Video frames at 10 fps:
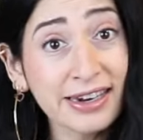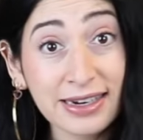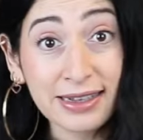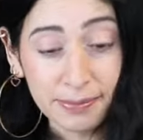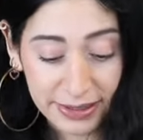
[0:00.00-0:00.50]
a
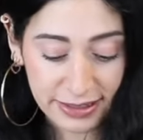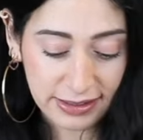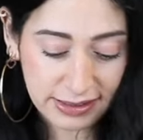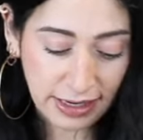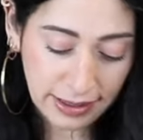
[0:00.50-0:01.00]
little bit at
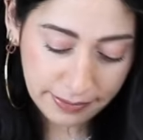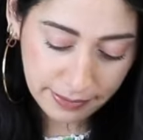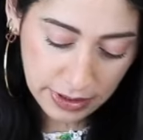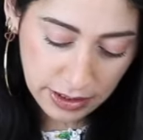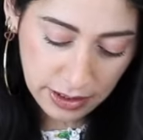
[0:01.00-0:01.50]
a time,
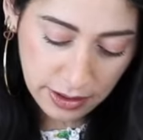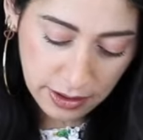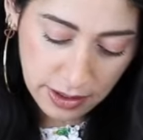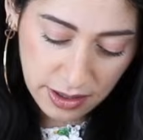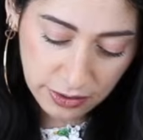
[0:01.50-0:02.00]

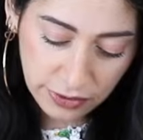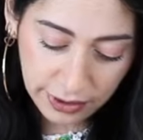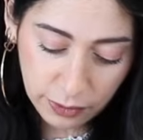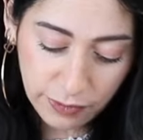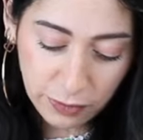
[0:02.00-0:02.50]
trying
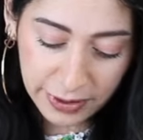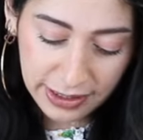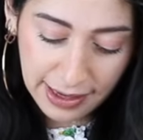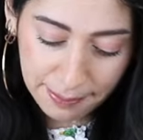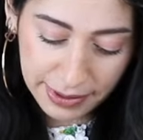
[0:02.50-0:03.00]
to avoid a
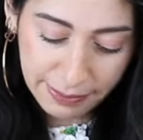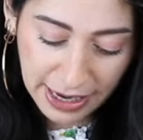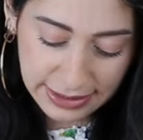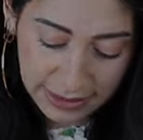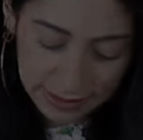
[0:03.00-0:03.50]
lumpy
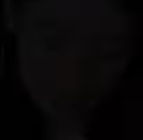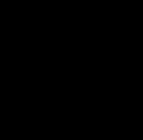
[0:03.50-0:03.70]
batter.